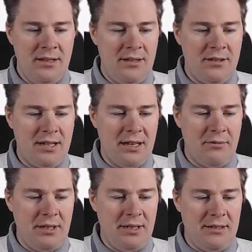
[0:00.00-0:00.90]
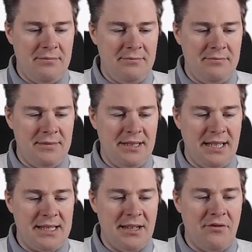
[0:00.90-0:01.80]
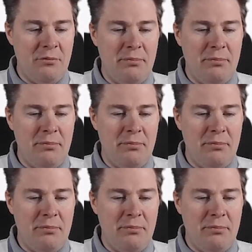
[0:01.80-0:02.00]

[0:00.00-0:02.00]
Okay, well, it's asking for